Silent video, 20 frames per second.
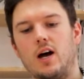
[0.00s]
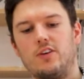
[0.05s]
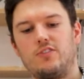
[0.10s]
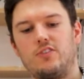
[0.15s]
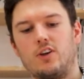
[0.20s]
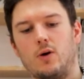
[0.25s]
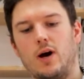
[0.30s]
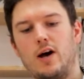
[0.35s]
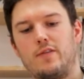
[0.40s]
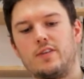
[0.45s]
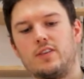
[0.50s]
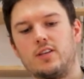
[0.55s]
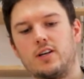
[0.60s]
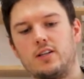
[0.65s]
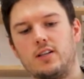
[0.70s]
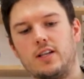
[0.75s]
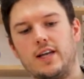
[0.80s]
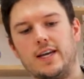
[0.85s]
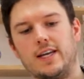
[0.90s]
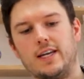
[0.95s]
So having the
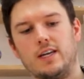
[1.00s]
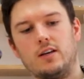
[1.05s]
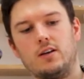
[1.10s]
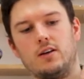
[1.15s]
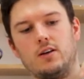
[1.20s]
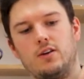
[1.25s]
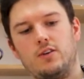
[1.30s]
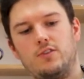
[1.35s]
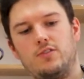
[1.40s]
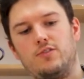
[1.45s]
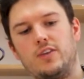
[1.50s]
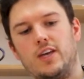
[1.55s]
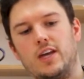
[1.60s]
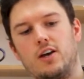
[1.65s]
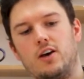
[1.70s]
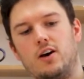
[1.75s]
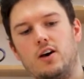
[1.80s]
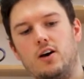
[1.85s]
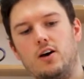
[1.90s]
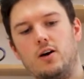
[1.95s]
clay
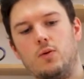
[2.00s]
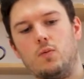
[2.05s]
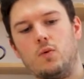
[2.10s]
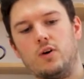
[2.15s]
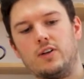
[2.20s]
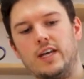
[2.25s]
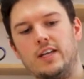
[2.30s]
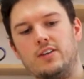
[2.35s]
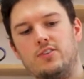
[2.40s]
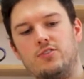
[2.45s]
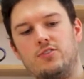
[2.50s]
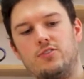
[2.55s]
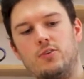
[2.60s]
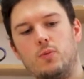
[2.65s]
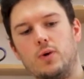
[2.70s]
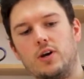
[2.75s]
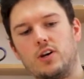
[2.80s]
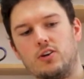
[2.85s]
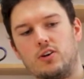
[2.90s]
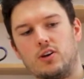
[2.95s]
thicker at one end
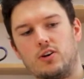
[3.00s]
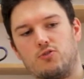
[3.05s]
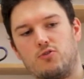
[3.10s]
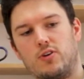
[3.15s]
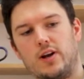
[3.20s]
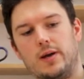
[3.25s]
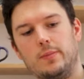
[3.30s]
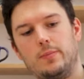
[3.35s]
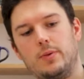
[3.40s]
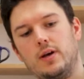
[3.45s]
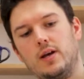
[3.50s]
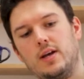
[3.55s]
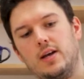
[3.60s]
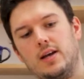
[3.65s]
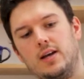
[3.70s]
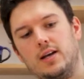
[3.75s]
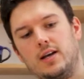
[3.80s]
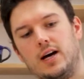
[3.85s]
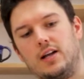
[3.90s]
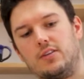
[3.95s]
that we're going to grip
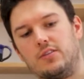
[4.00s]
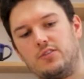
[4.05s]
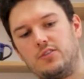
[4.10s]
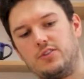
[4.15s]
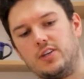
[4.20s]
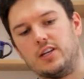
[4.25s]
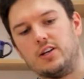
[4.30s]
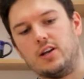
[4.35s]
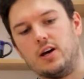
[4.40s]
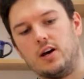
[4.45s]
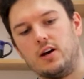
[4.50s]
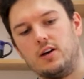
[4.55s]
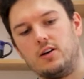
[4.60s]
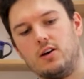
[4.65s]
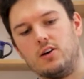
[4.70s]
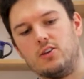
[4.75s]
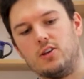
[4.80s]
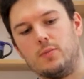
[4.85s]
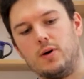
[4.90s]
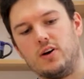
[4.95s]
and thinner
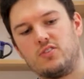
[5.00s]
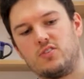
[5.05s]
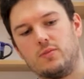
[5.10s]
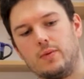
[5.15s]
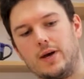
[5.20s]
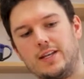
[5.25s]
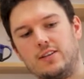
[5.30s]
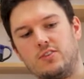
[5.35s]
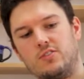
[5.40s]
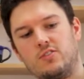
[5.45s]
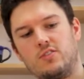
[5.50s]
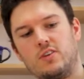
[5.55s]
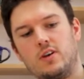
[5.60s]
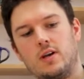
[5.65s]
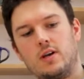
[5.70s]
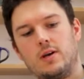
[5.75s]
at the bottom end,